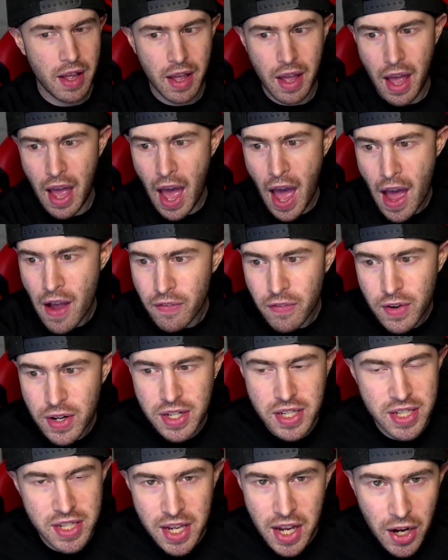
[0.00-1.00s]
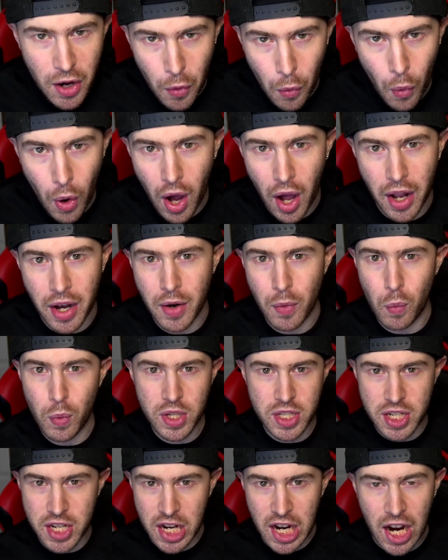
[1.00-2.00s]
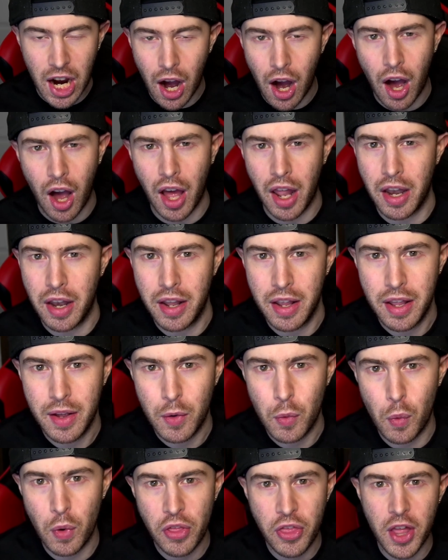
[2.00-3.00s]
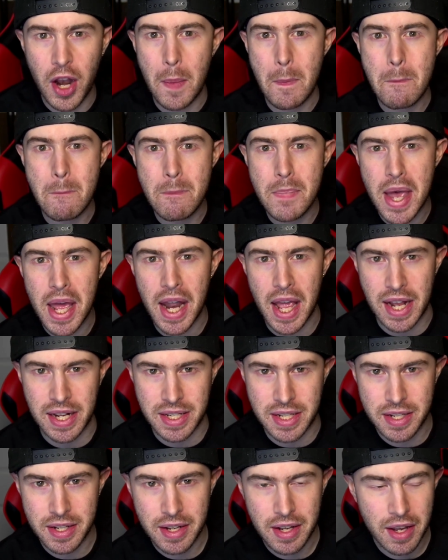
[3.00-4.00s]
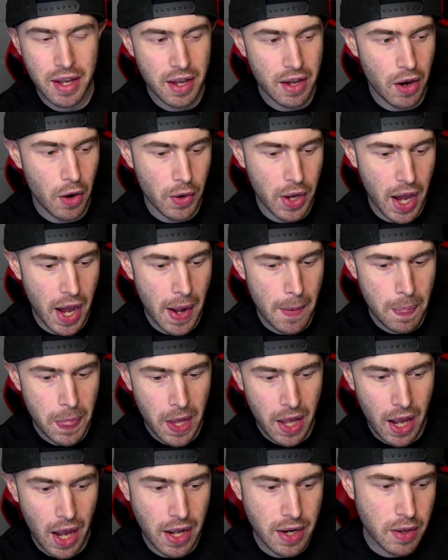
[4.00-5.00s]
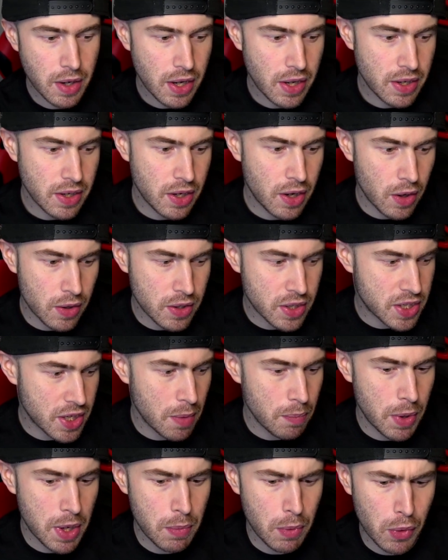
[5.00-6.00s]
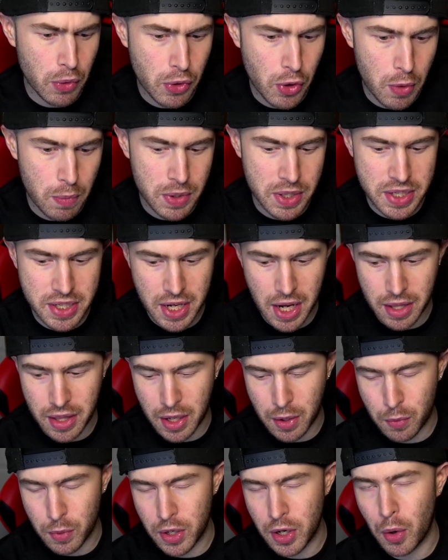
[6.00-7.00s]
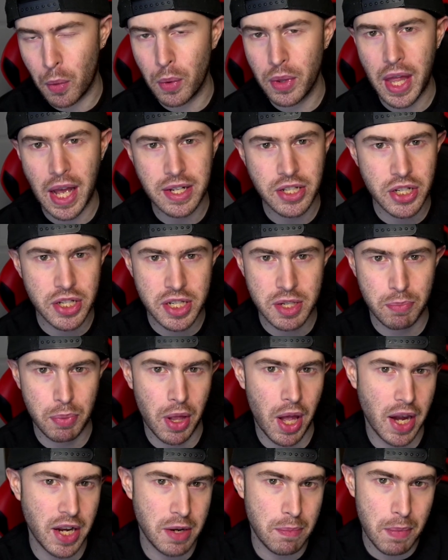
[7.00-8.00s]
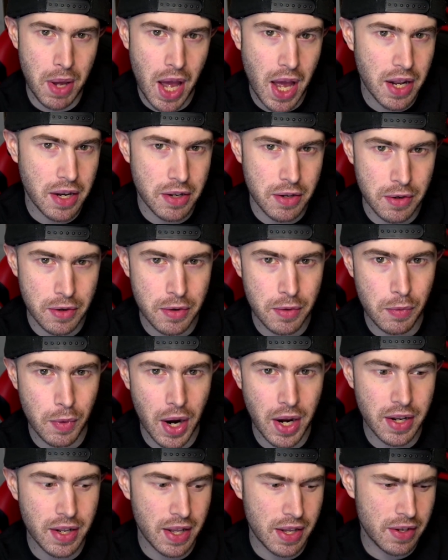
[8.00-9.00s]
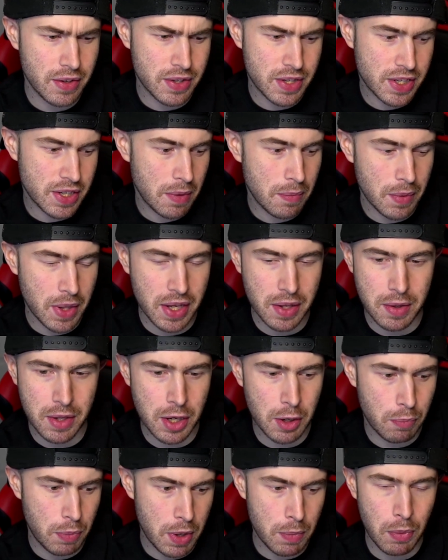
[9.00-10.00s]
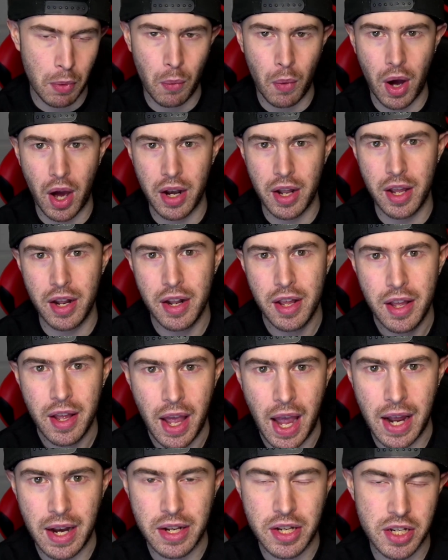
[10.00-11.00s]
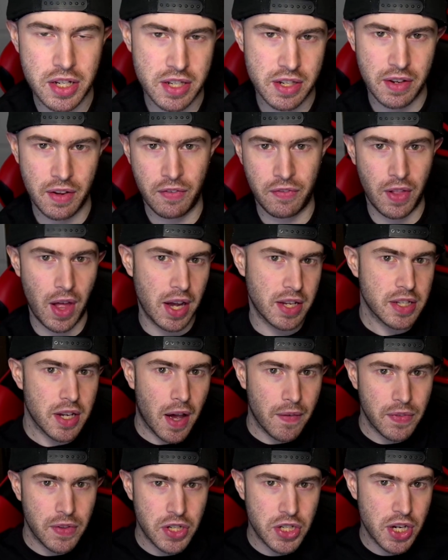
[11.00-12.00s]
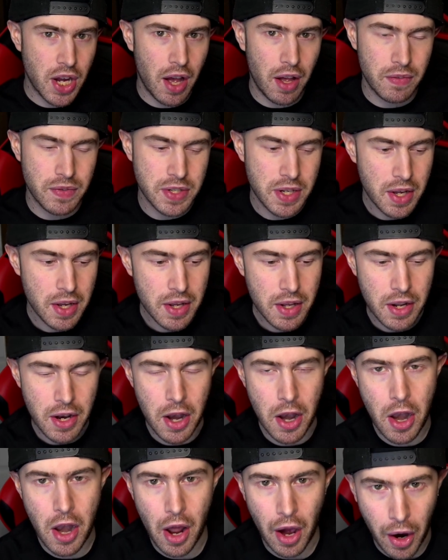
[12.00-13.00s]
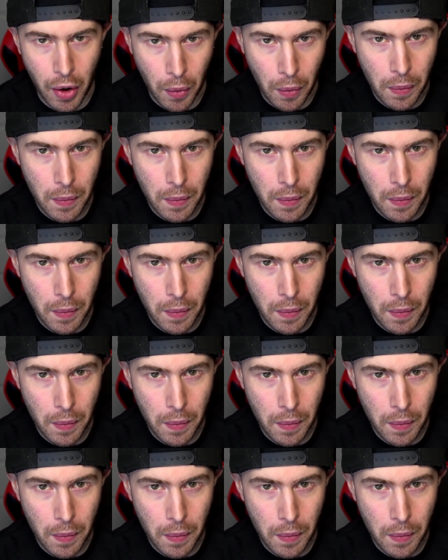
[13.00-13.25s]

every single one was gone within a minute. Okay? And, you know, some people will normally say, like, you know, well, that's just supply and demand, dude. Right? I'm like, you know, people want it and it flies off the shelves. No.